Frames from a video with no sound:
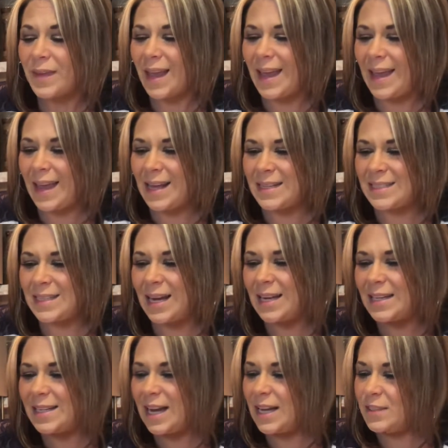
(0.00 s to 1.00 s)
And
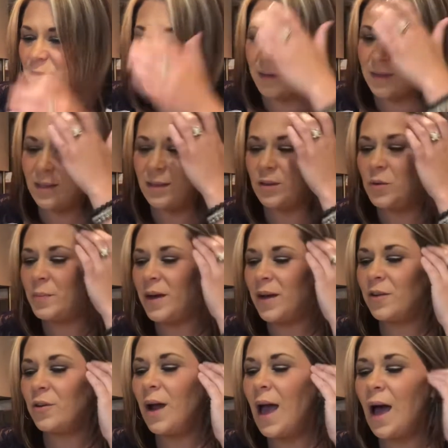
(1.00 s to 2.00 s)
I, I don't think, no
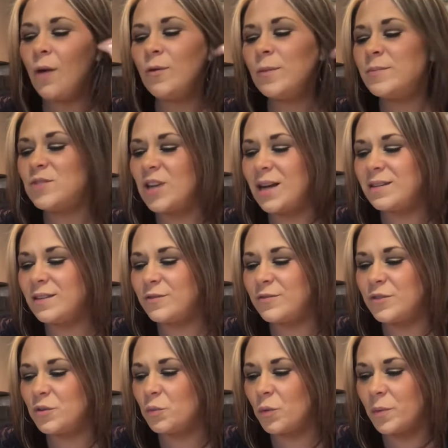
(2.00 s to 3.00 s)
matter how objective
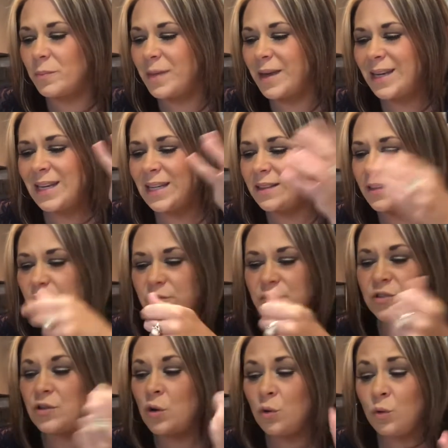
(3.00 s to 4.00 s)
you remain, there's
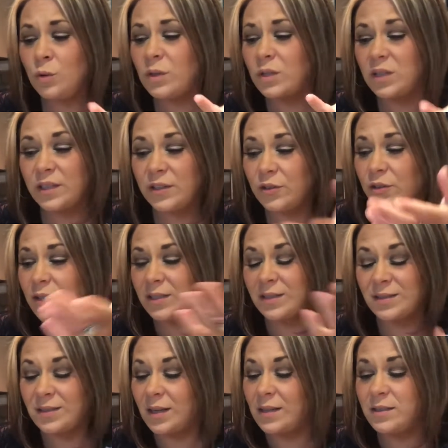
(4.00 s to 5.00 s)
no clear,
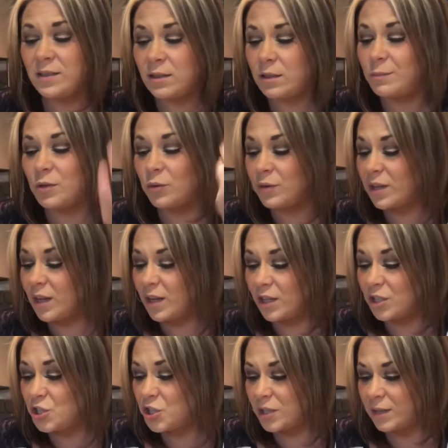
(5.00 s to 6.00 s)
concise
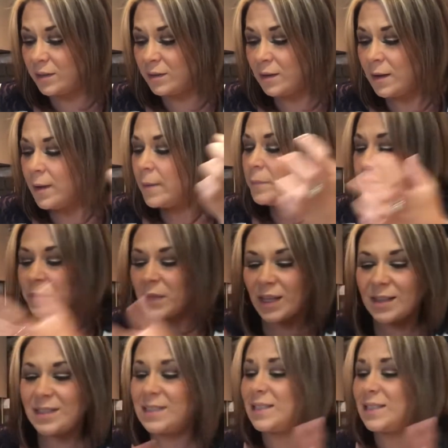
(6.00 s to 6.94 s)
communication. This